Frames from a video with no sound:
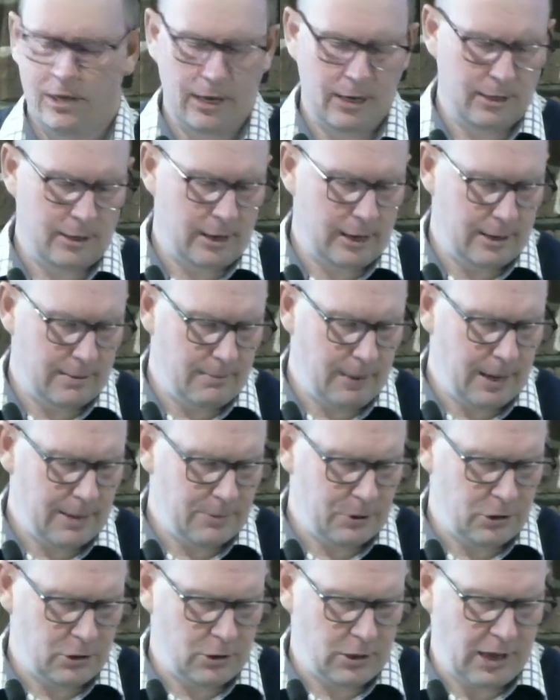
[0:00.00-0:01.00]
and maybe
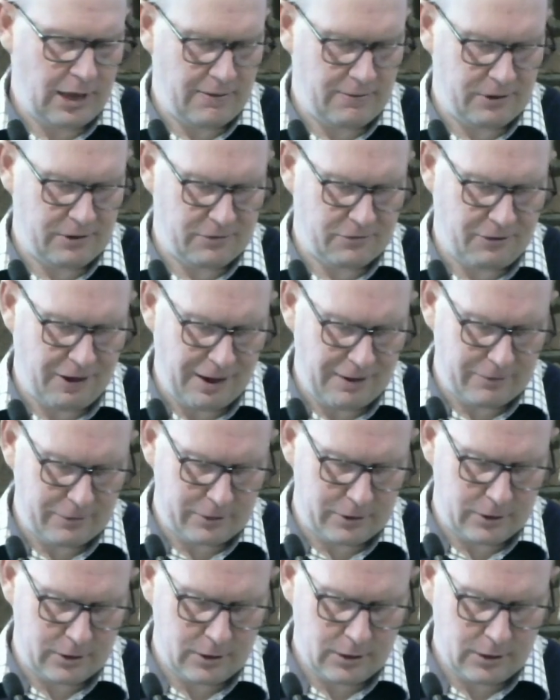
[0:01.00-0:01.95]
you have your favorite